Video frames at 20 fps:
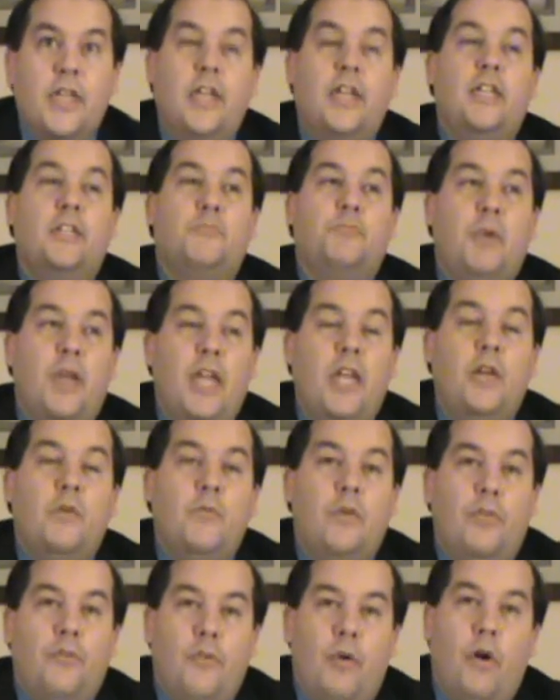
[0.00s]
He's
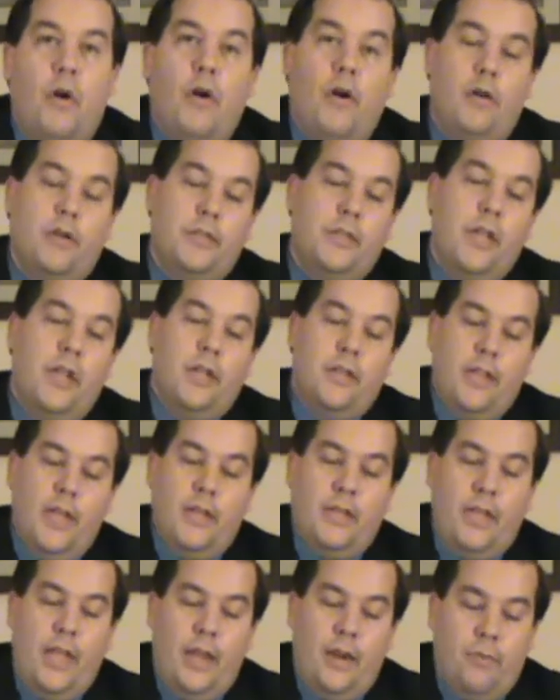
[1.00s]
beaten with rods.
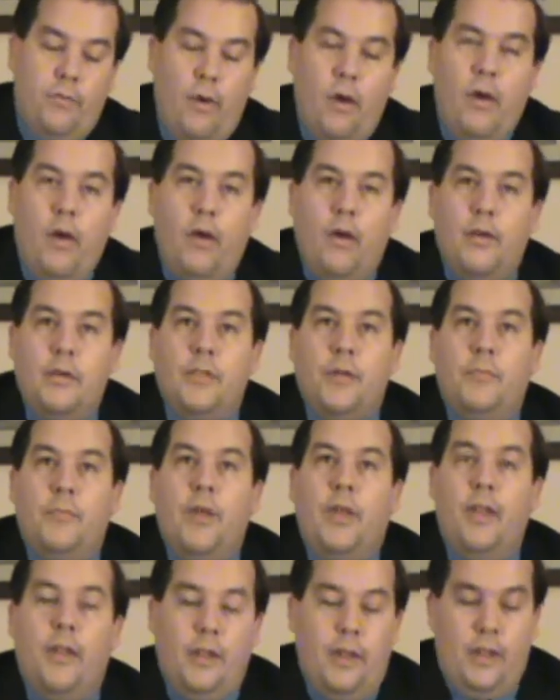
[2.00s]
They take rods, um,
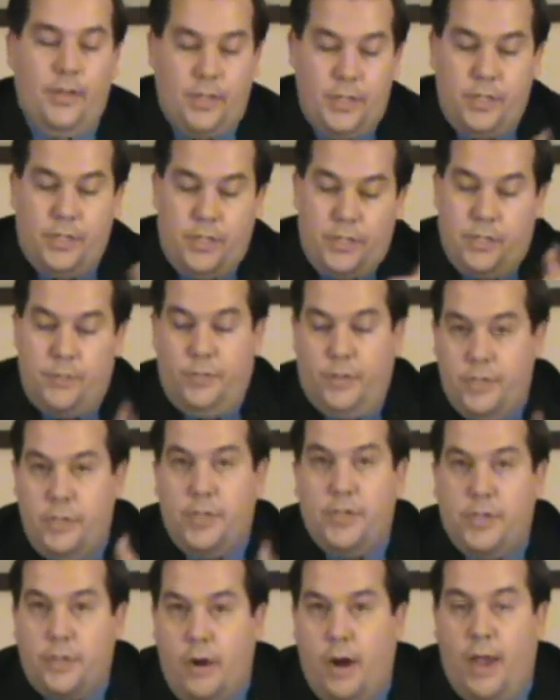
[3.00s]
and just as
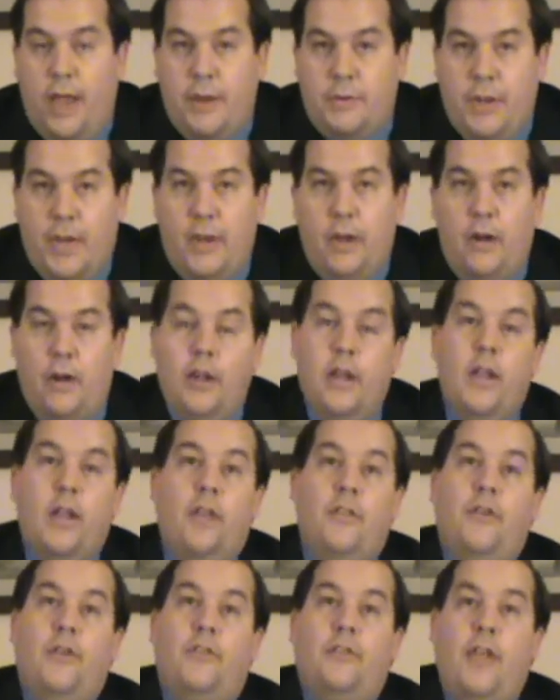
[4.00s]
was described here,
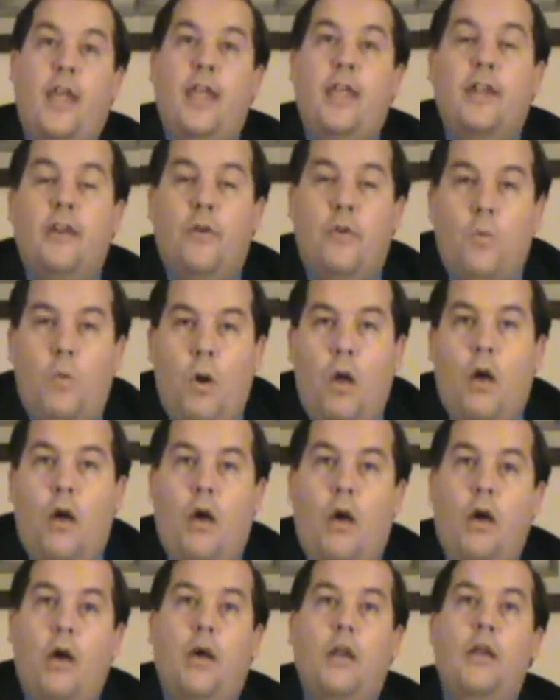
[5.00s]
they're taking a
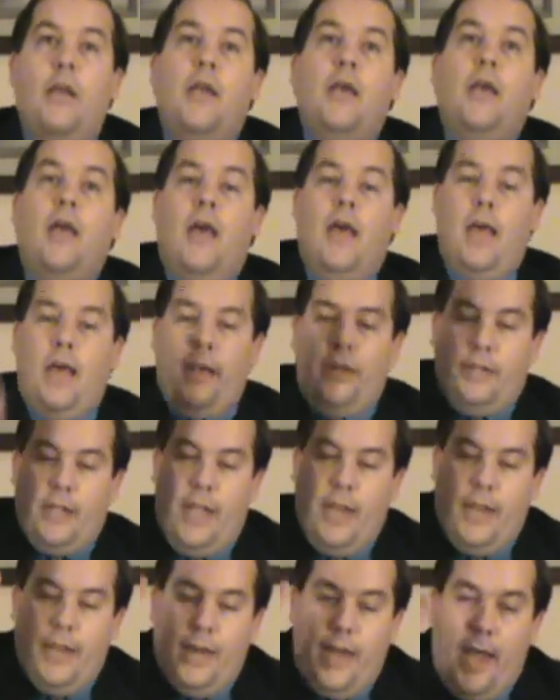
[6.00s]
rod and
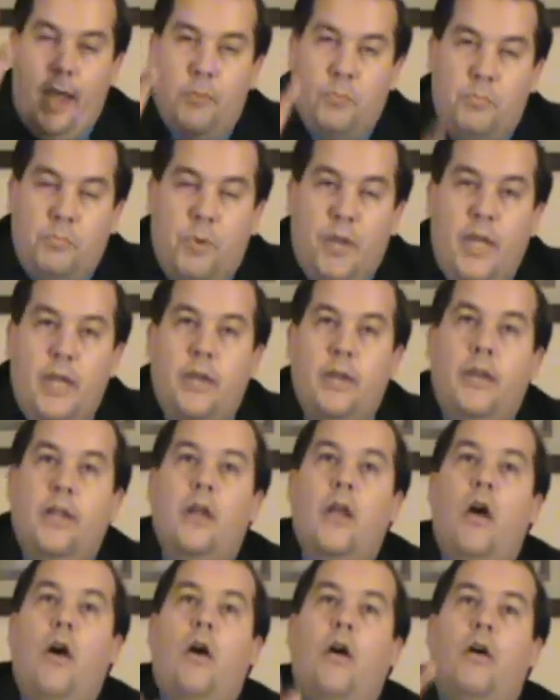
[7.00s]
taking it and beating
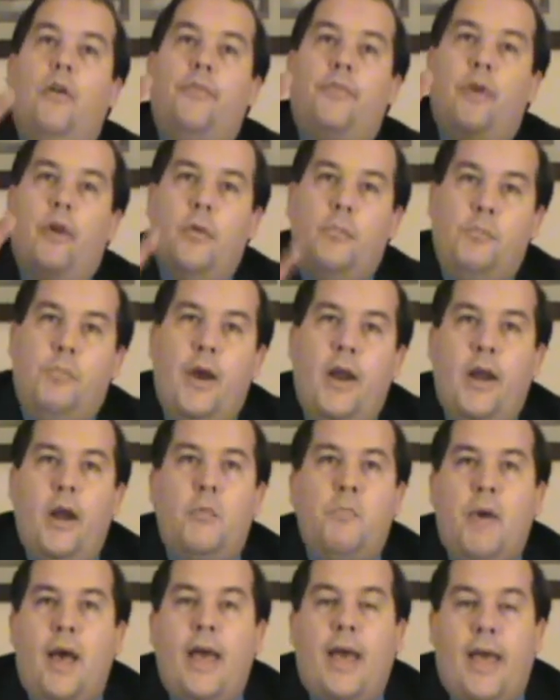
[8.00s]
it on their
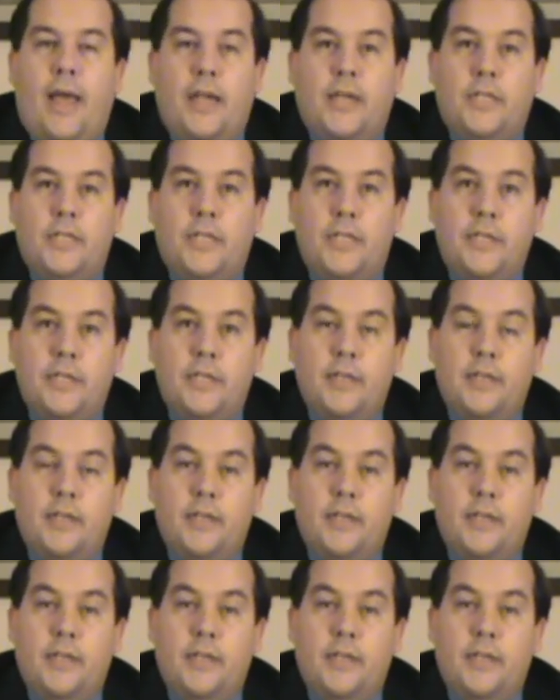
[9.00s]
bare backs